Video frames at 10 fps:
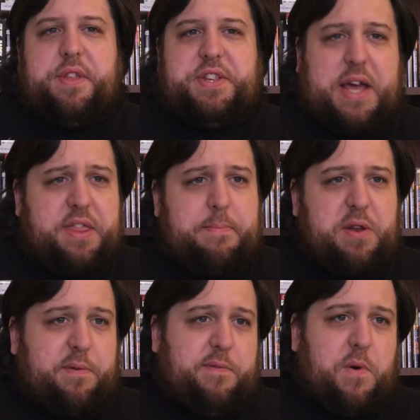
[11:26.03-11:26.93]
the death
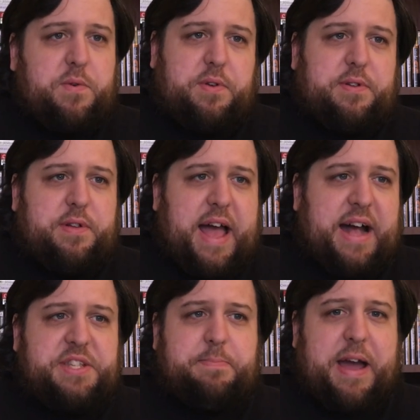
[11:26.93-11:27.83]
metal vocal
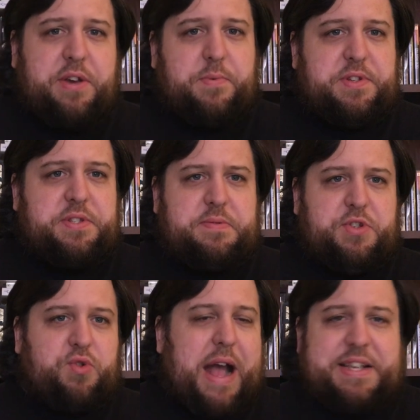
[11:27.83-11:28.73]
aspect was
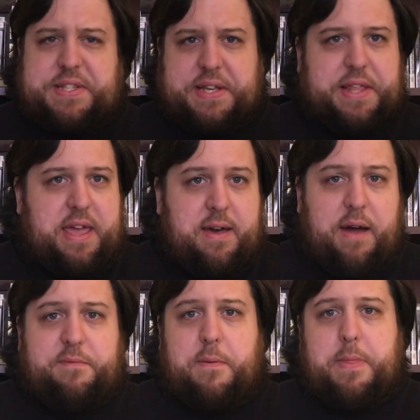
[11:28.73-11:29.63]
drastically
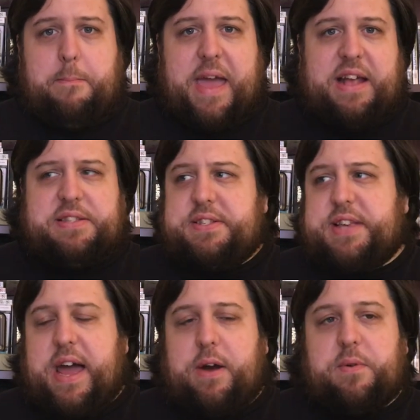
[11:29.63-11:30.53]
cut from the band's
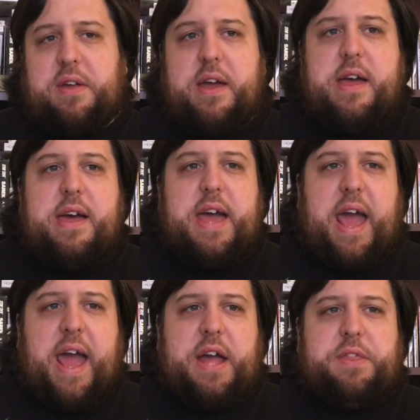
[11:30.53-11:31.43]
sound,
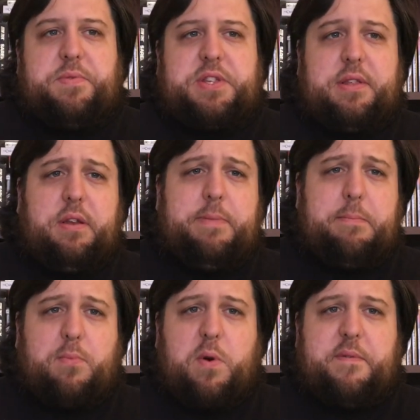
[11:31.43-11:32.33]
and there was a little
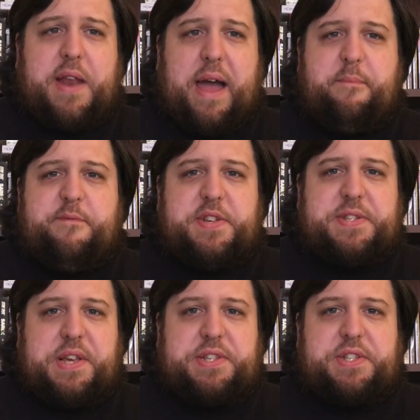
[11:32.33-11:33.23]
bit more of an
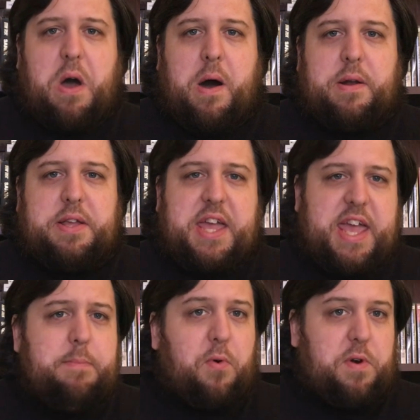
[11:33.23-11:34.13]
emphasis on
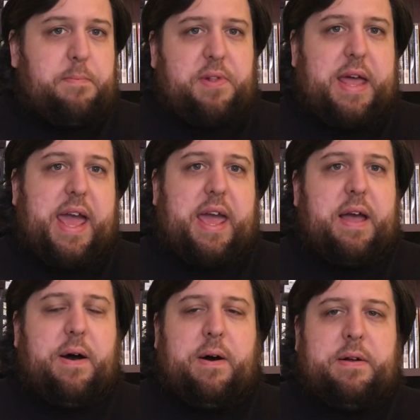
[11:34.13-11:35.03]
keyboard
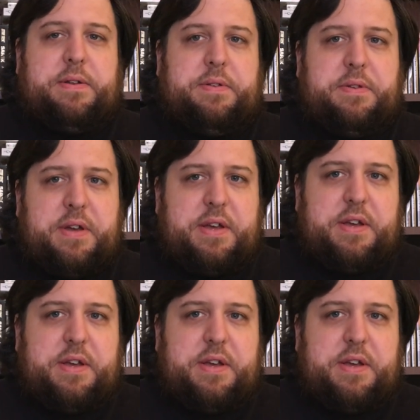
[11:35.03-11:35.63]
playing, on